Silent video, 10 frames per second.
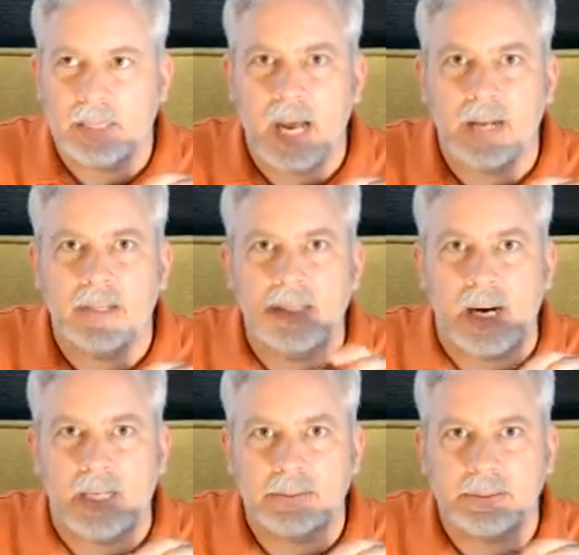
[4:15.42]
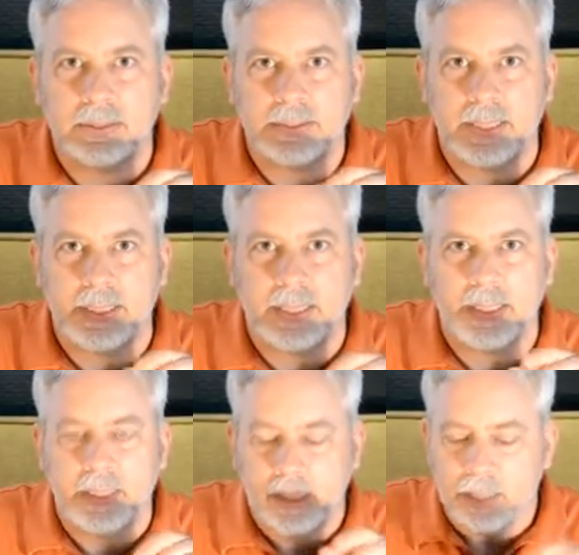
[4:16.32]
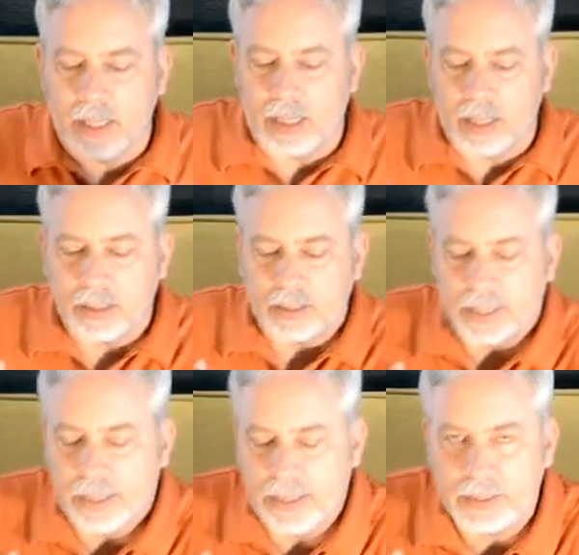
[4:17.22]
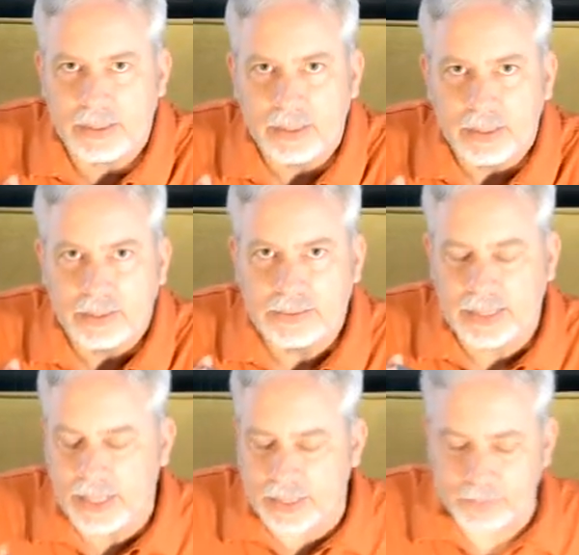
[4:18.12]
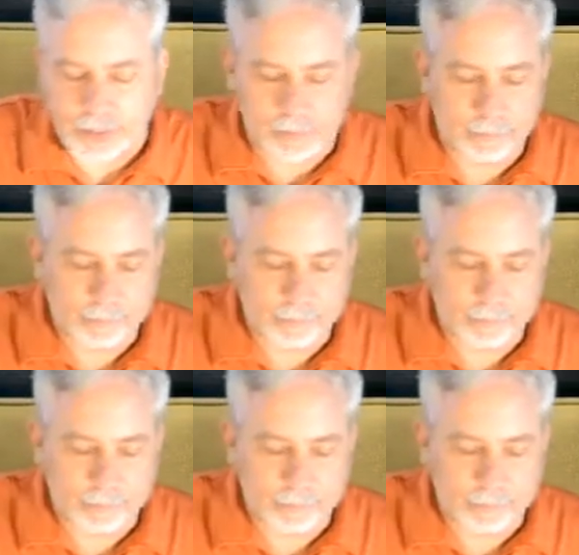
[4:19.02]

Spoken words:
kind of non-sticky heat tape.